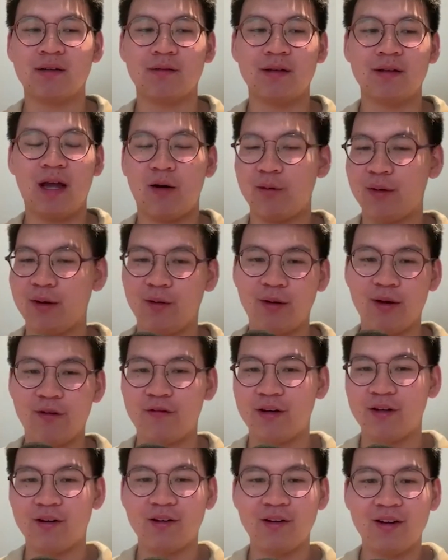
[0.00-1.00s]
we
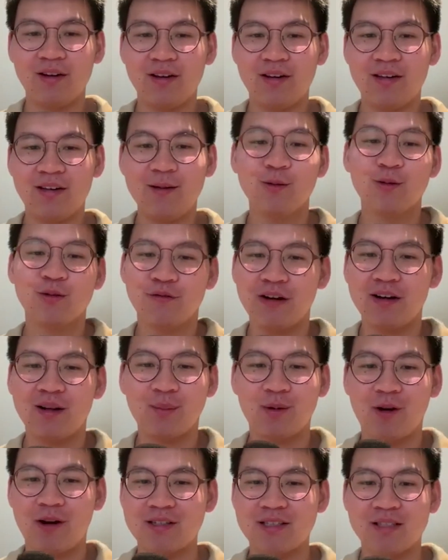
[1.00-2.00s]
have a huge
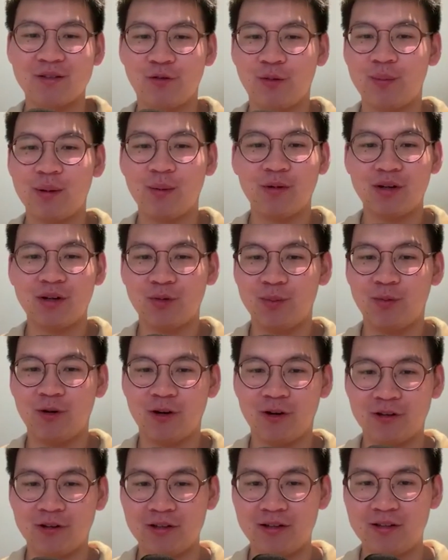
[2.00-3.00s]
vetting process for people that we
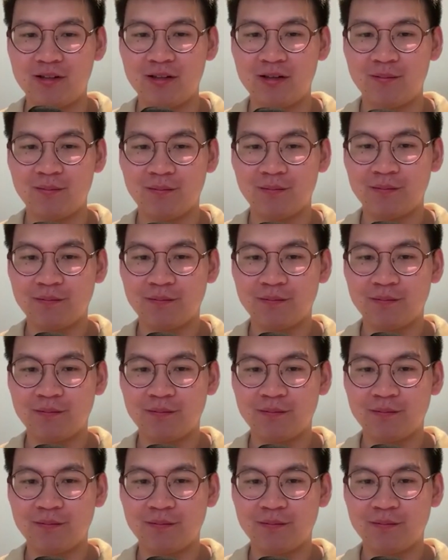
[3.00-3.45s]
bring onto the team.